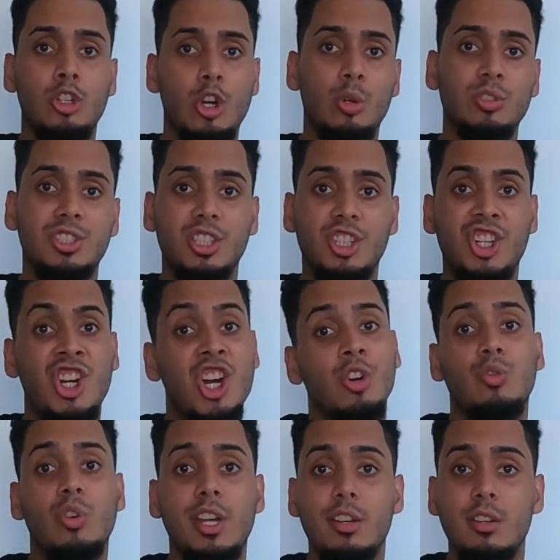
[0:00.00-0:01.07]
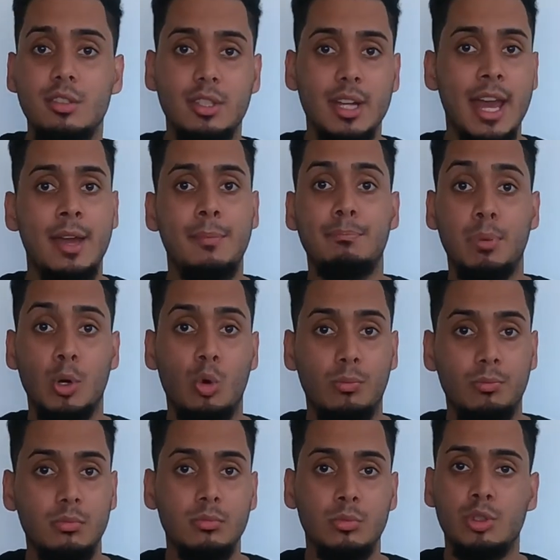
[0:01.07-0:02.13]
go to careers, and
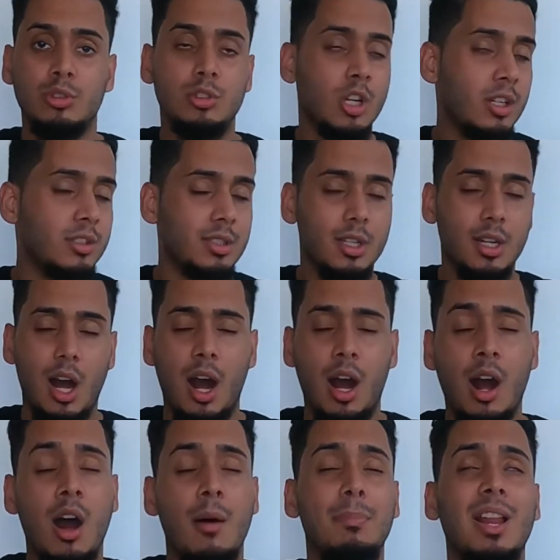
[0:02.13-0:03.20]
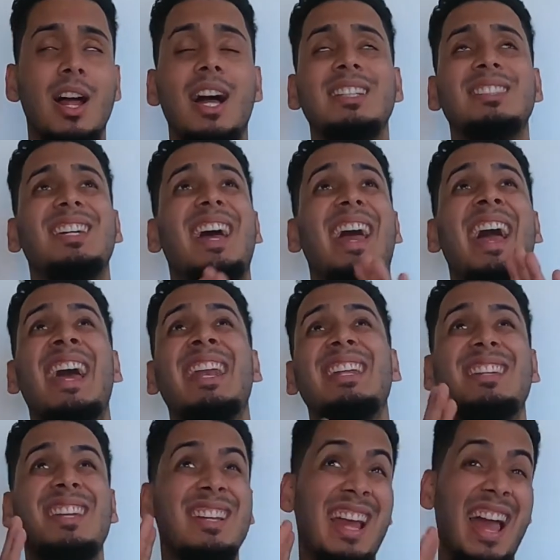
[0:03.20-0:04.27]
boom, you start to apply to
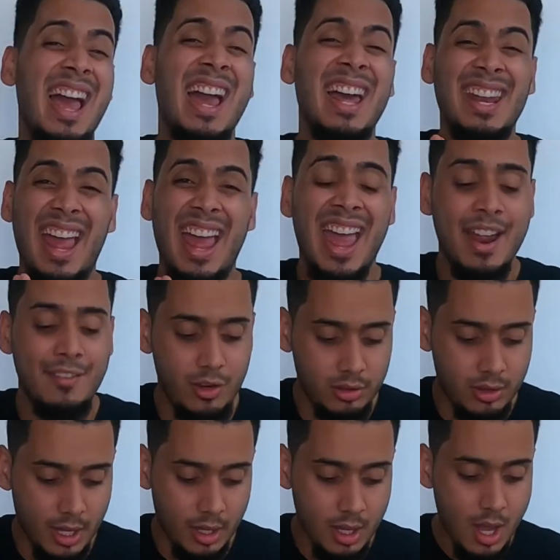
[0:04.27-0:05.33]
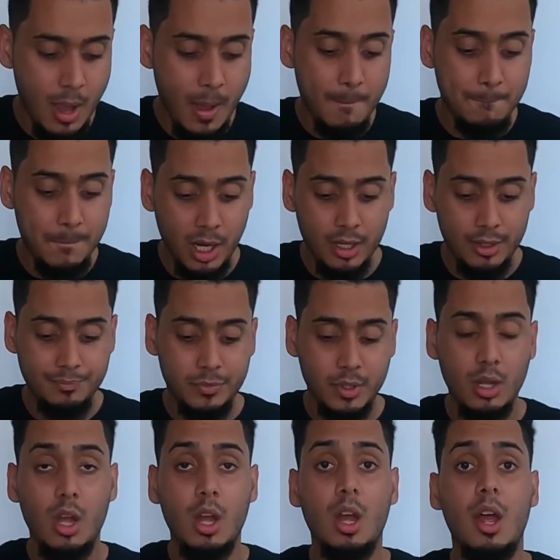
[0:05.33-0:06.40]
anything and everything. But
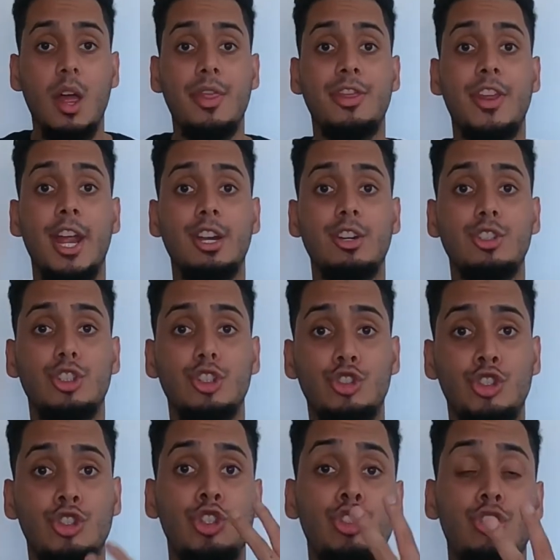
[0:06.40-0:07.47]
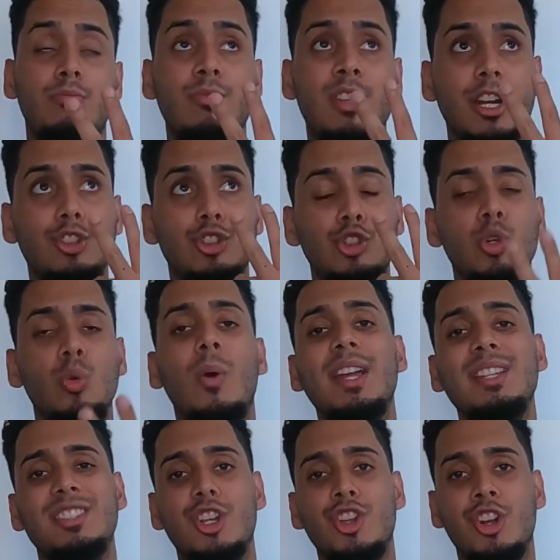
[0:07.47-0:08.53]
there's 2
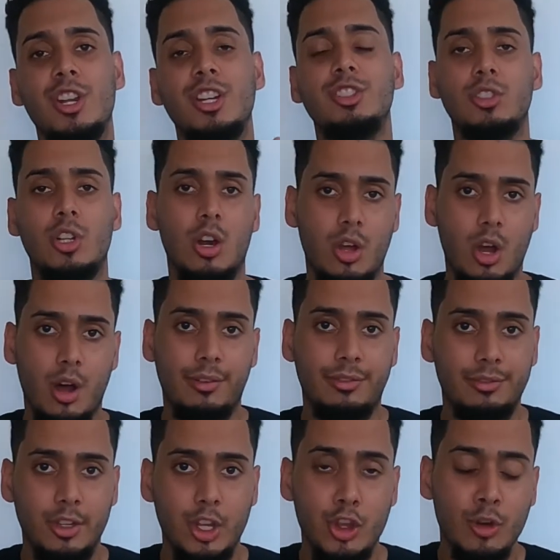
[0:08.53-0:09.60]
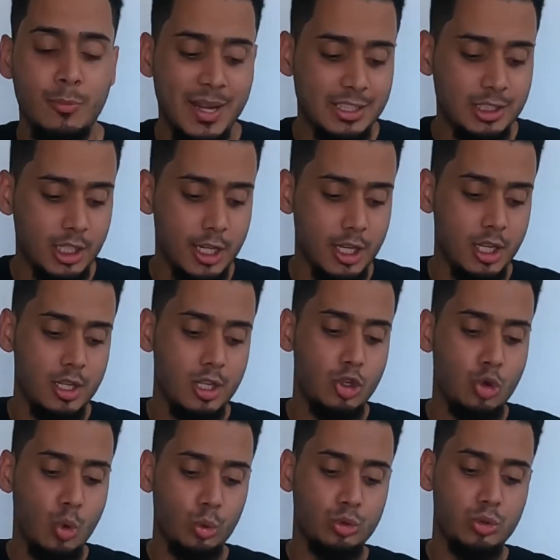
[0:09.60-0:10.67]
ways that you're going to start off. You're basically
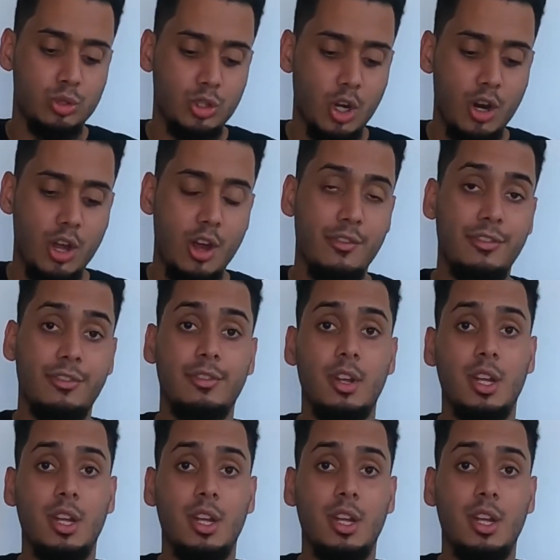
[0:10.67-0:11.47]
going to start off